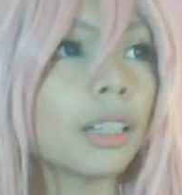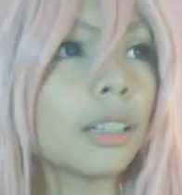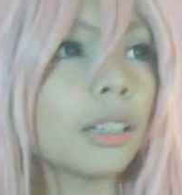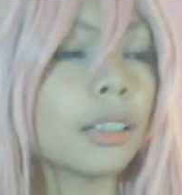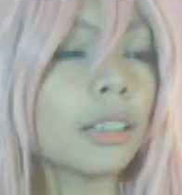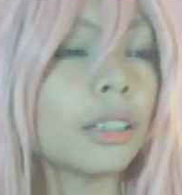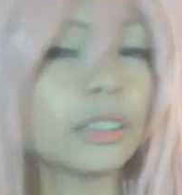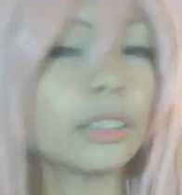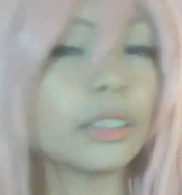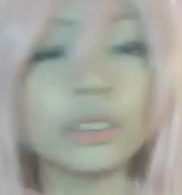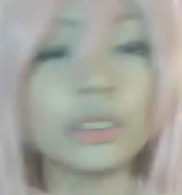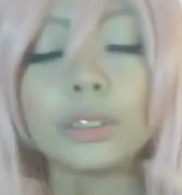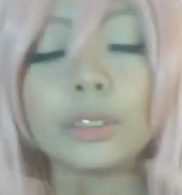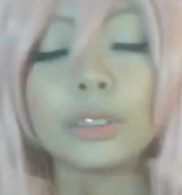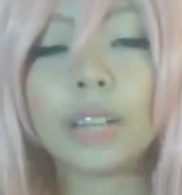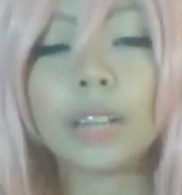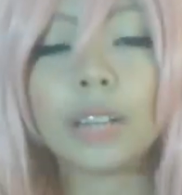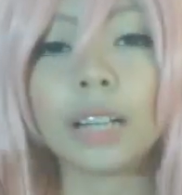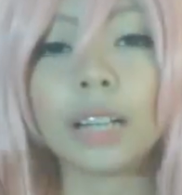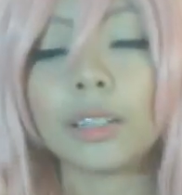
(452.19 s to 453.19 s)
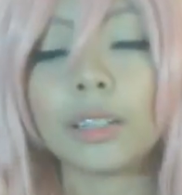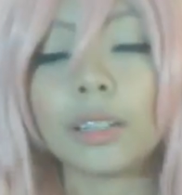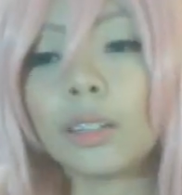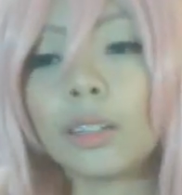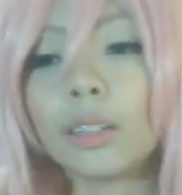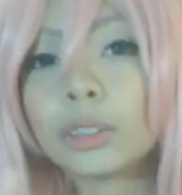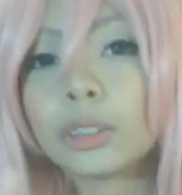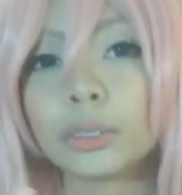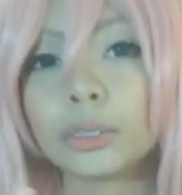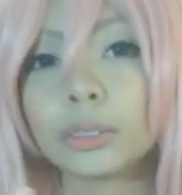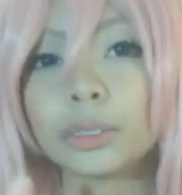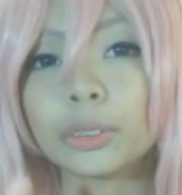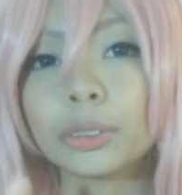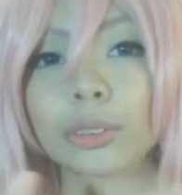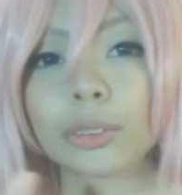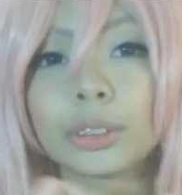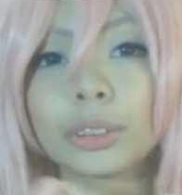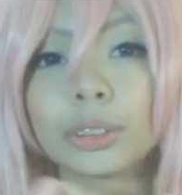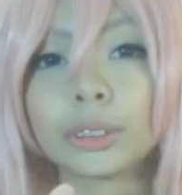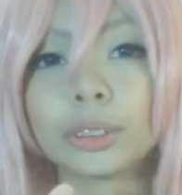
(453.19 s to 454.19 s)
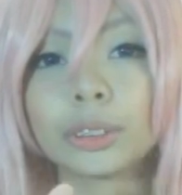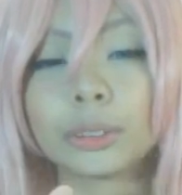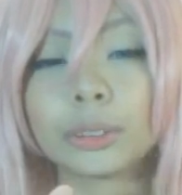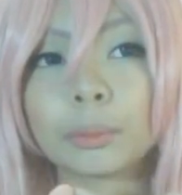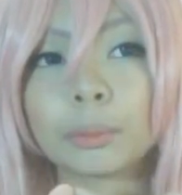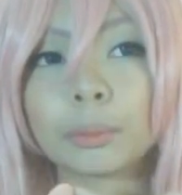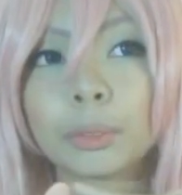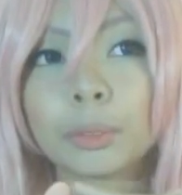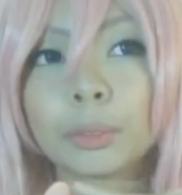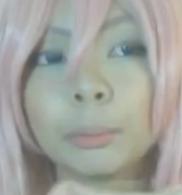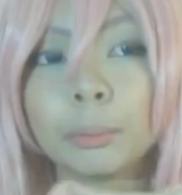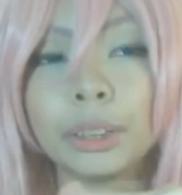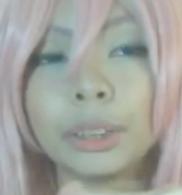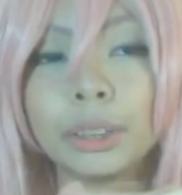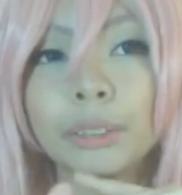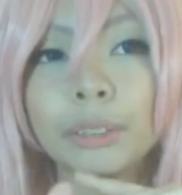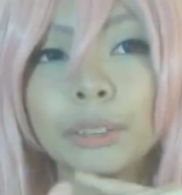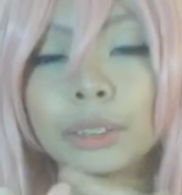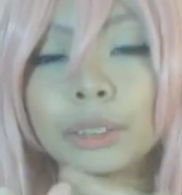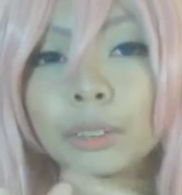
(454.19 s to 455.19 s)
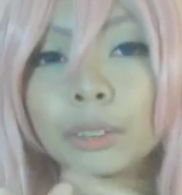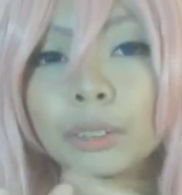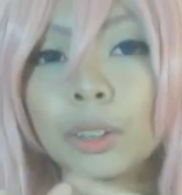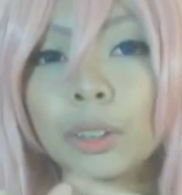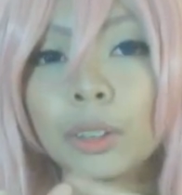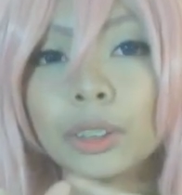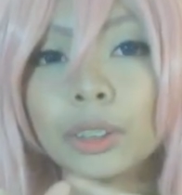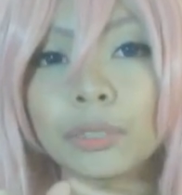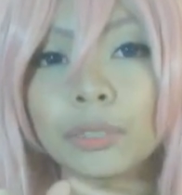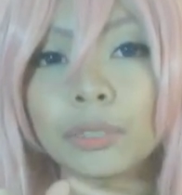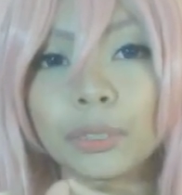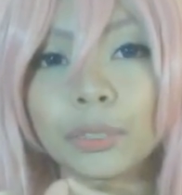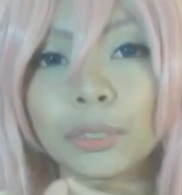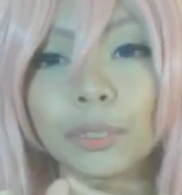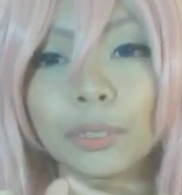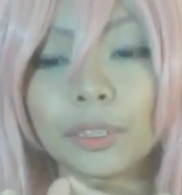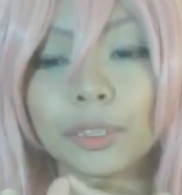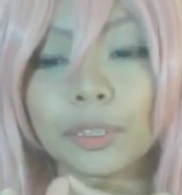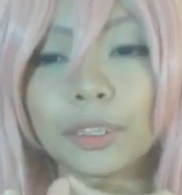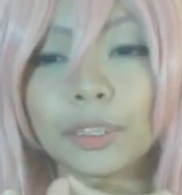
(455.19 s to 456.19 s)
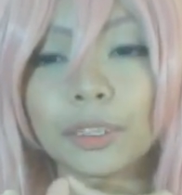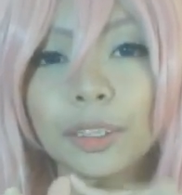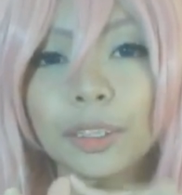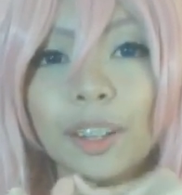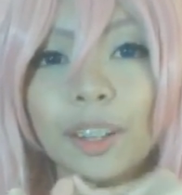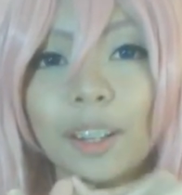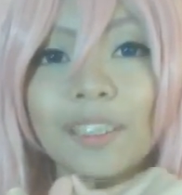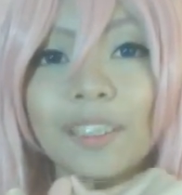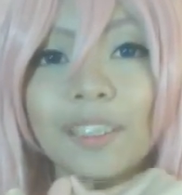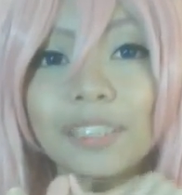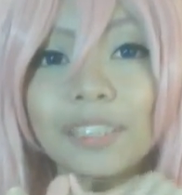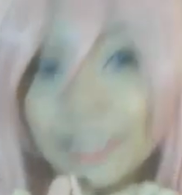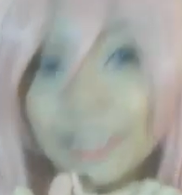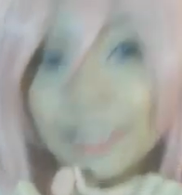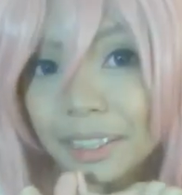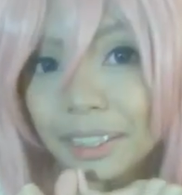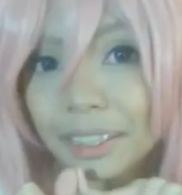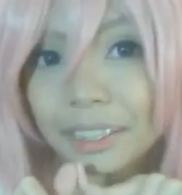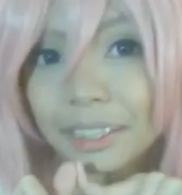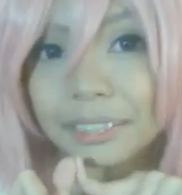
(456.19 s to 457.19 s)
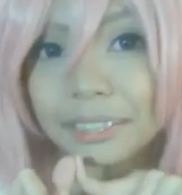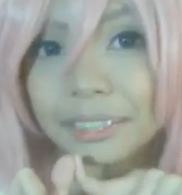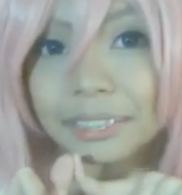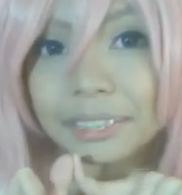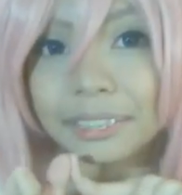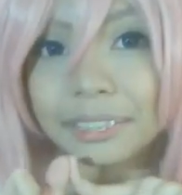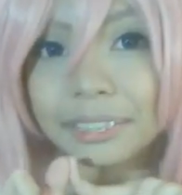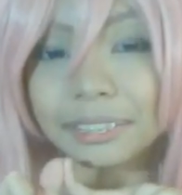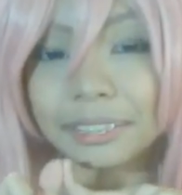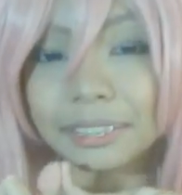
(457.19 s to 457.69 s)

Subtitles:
and you learn to be resourceful of things.